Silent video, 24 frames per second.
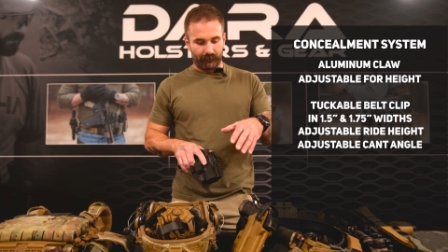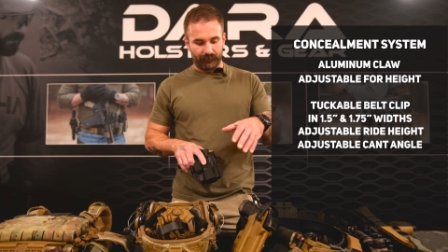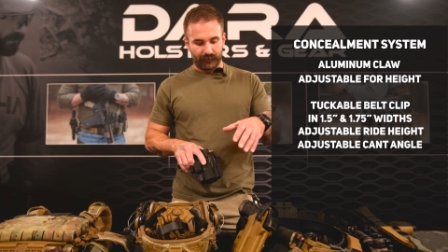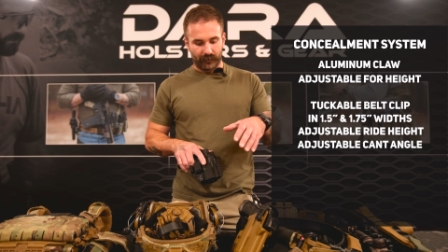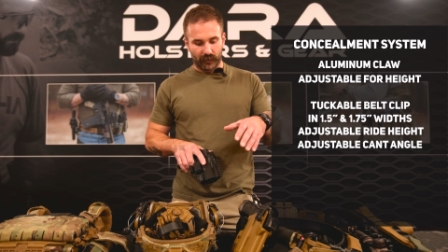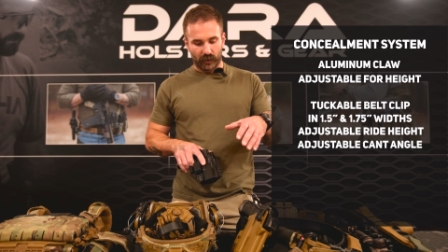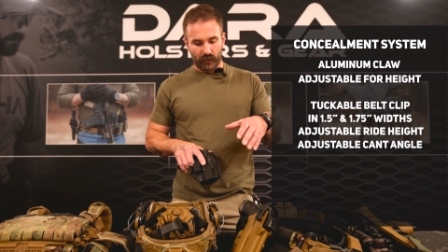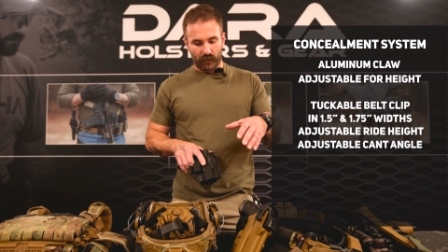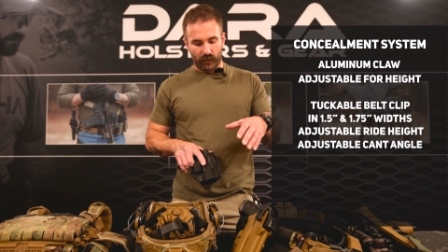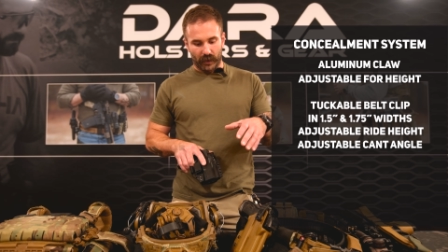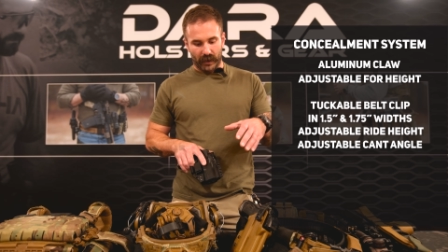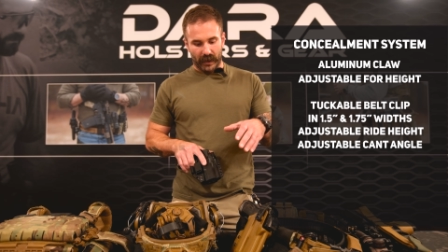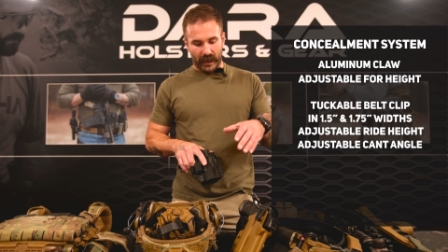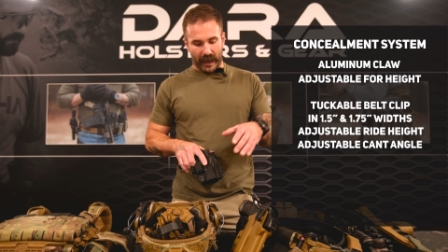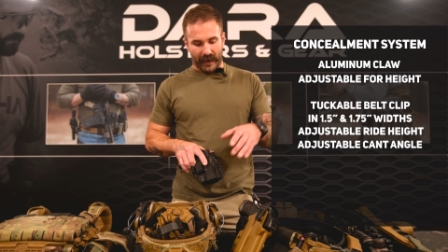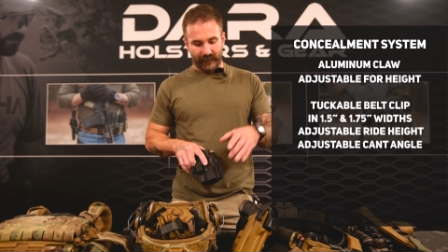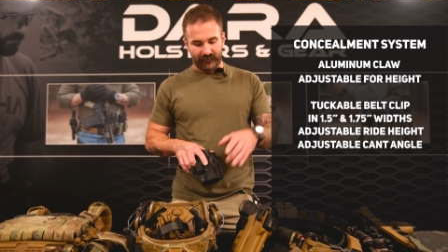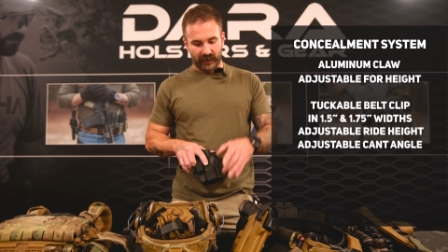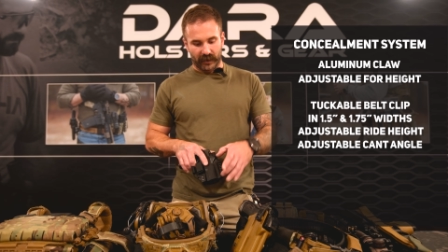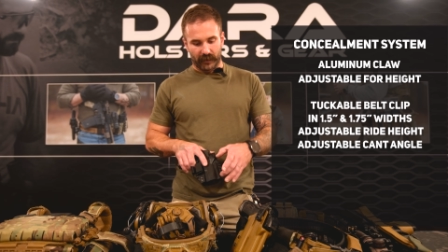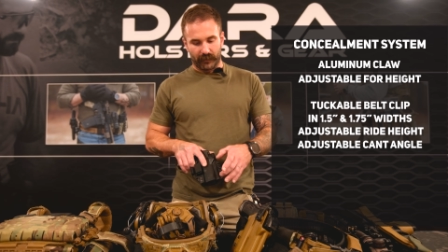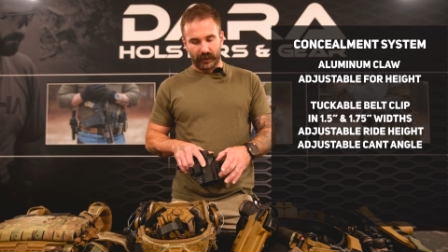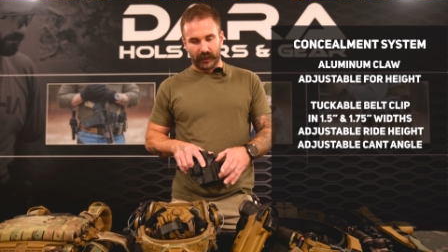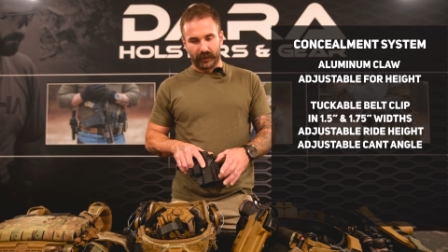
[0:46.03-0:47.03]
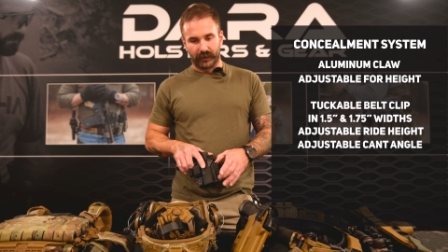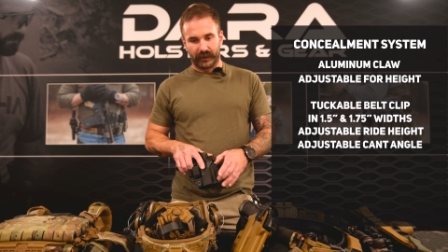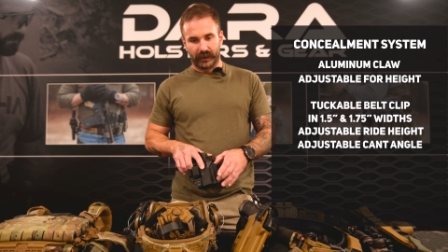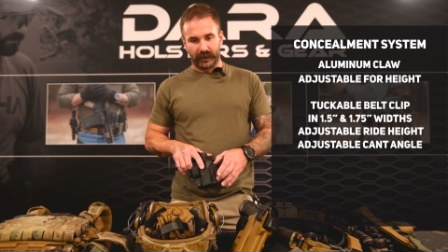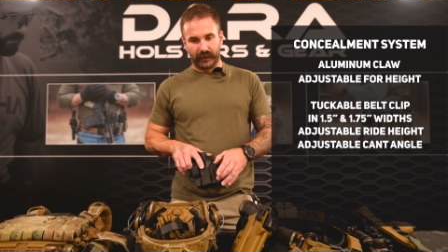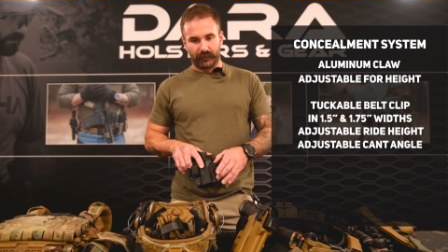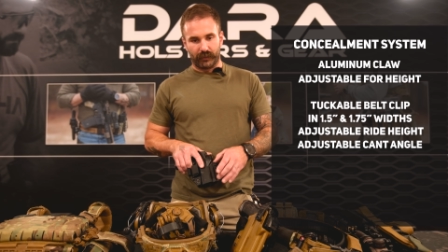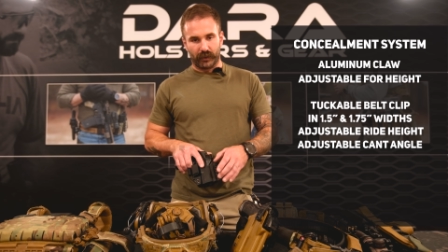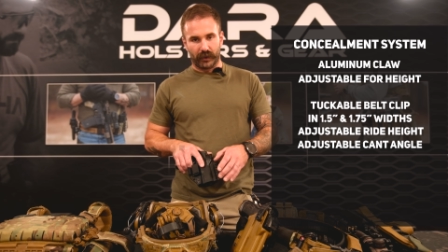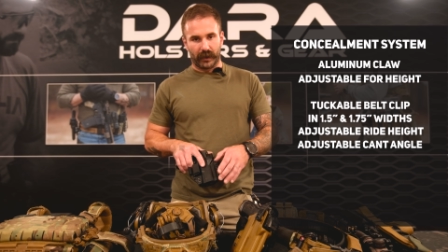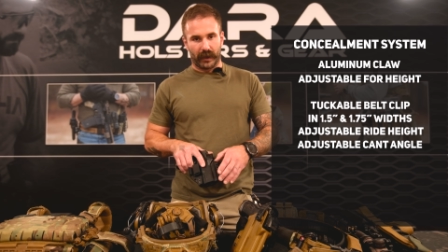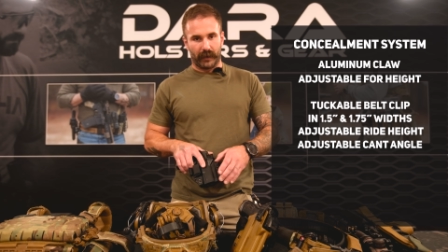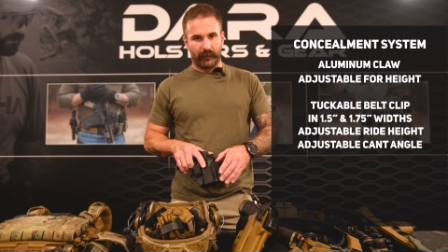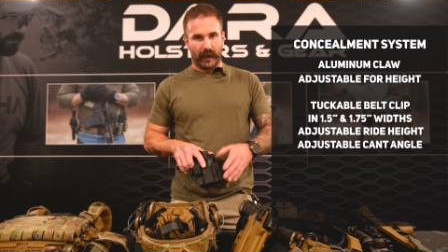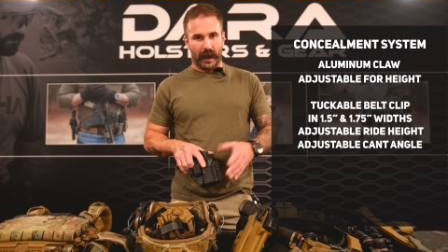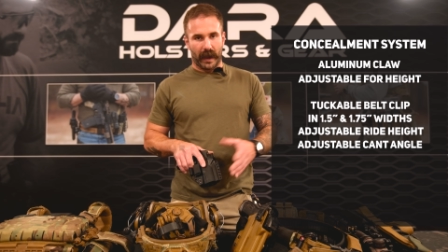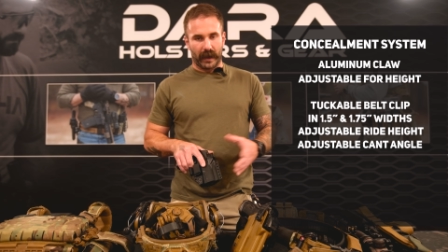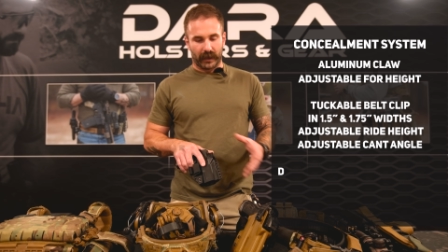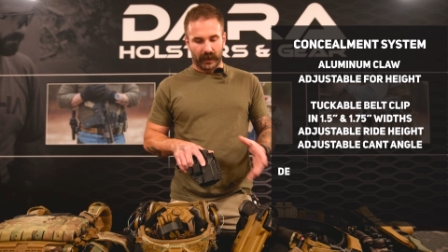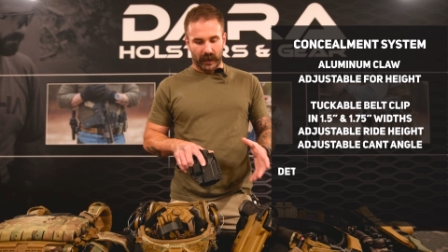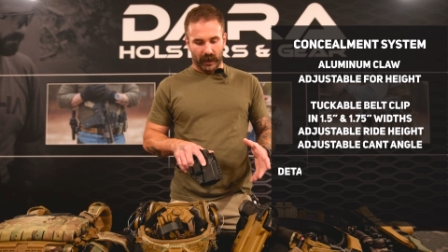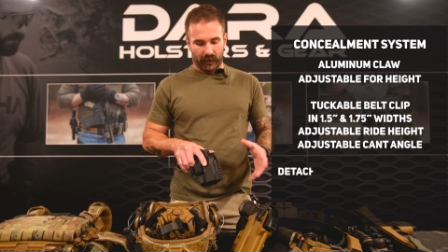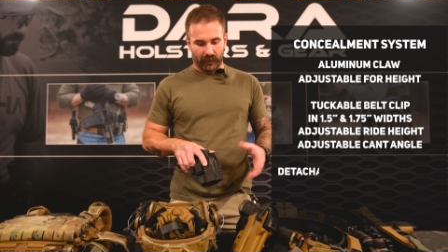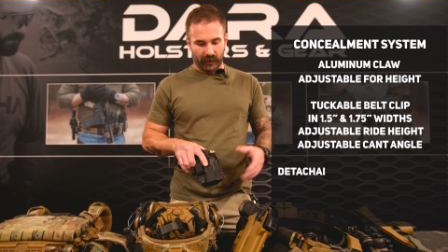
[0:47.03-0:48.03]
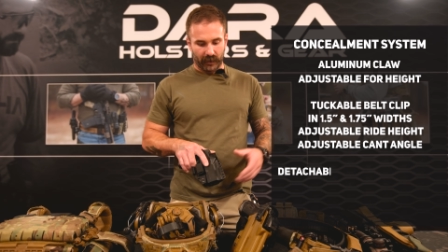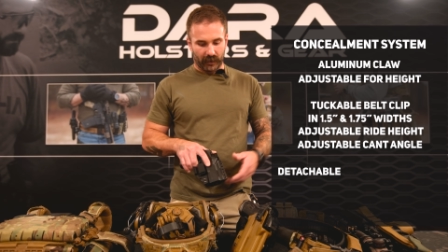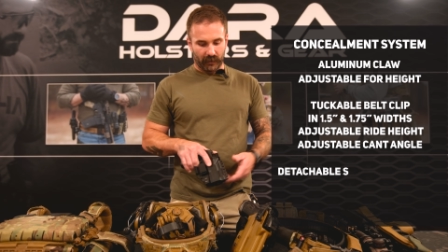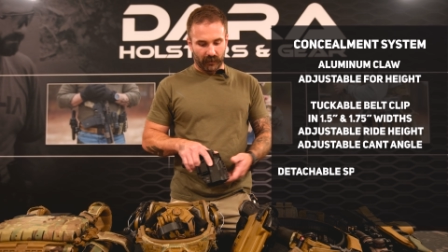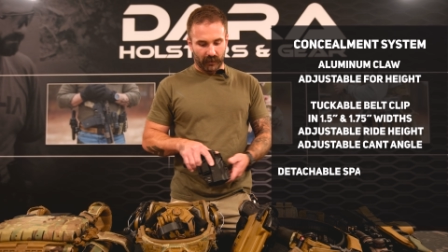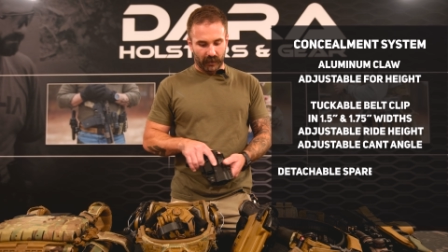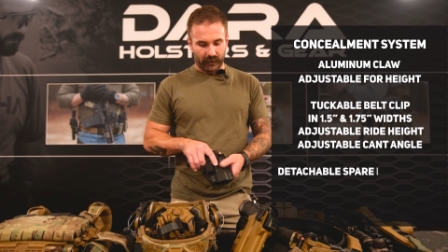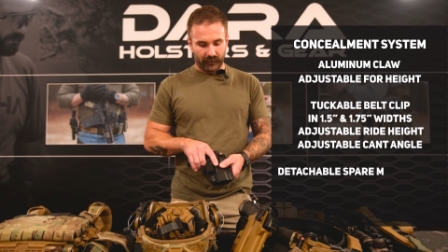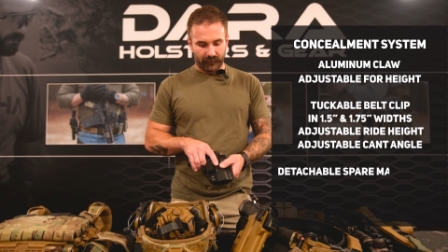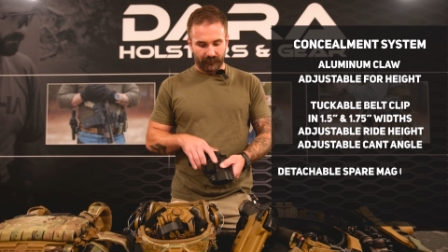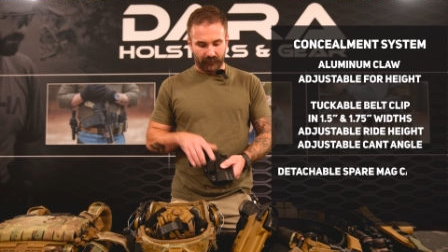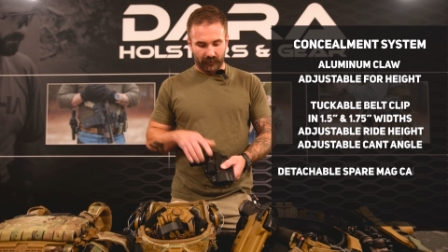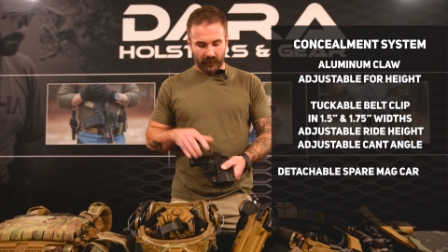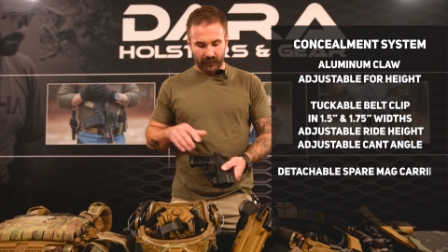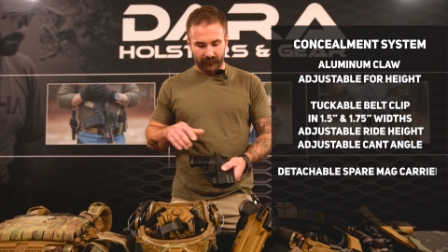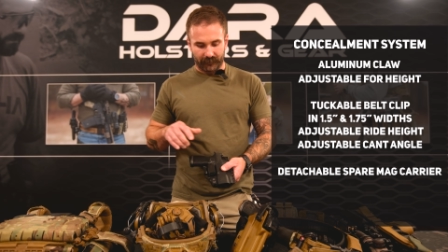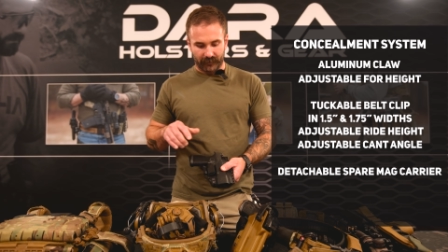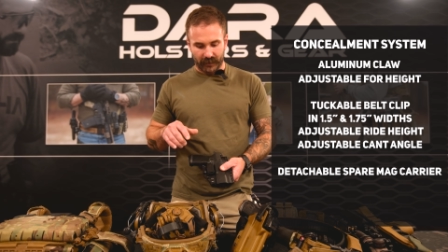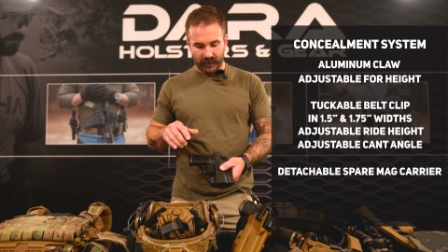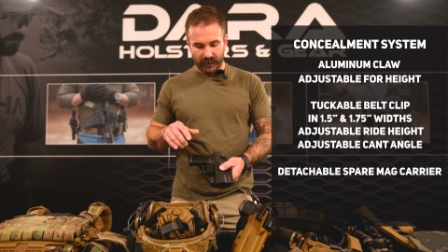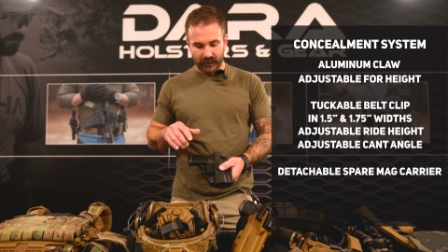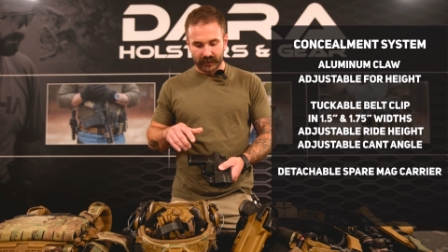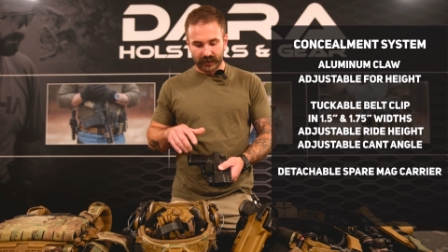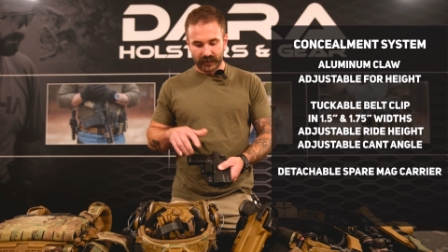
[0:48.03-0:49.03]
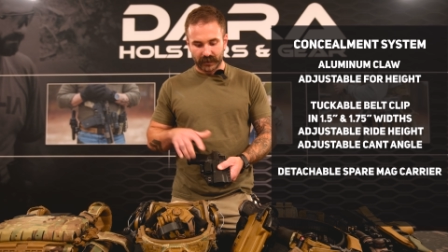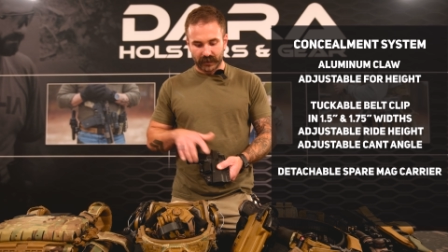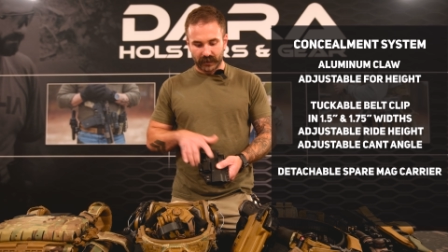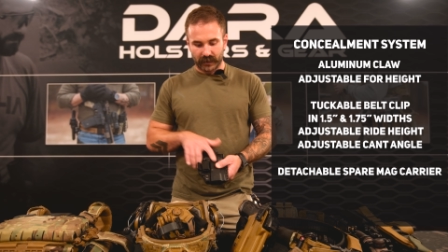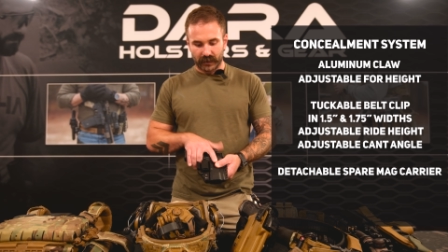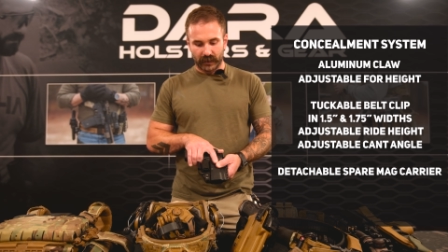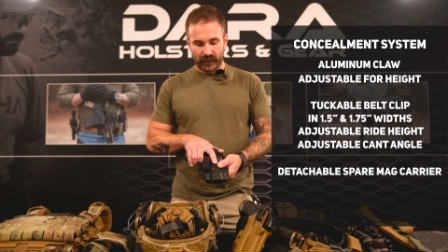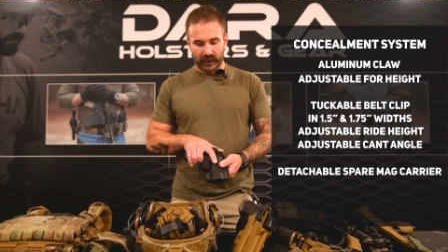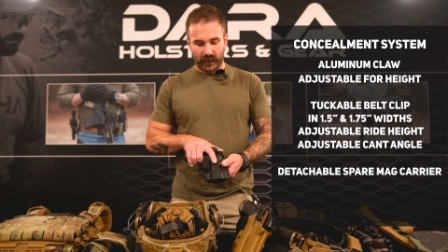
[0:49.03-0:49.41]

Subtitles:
We have the ability to put a mag carrier on the front of this,